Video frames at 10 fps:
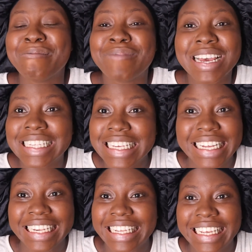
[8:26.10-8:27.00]

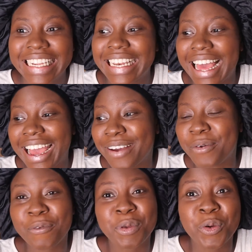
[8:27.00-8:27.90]
basically, like,
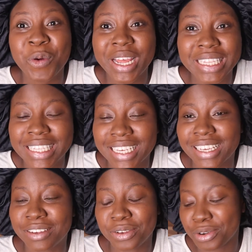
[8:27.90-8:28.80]
we've been
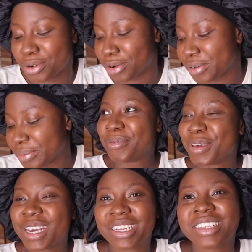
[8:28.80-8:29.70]
waiting, you know.
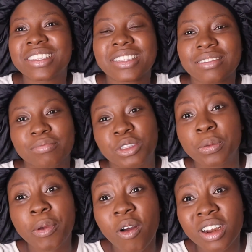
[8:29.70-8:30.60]
Because
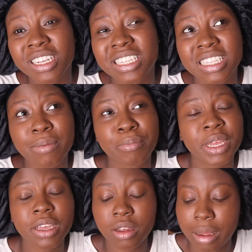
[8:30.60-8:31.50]
to be honest,
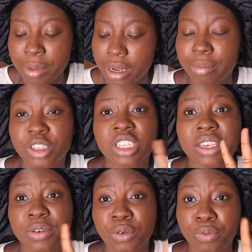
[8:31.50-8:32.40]
let me just
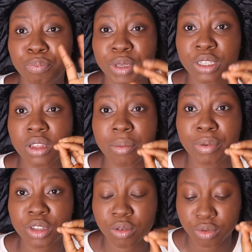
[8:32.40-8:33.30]
give a
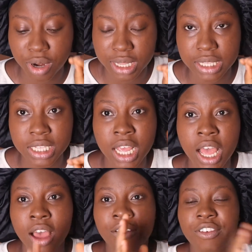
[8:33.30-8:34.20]
bit of rant.
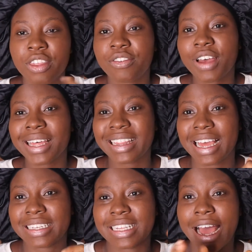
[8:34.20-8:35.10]
For the fact
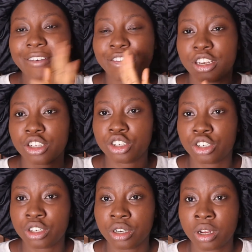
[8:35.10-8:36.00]
that I
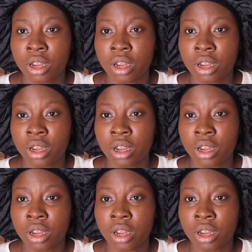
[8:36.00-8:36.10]
finished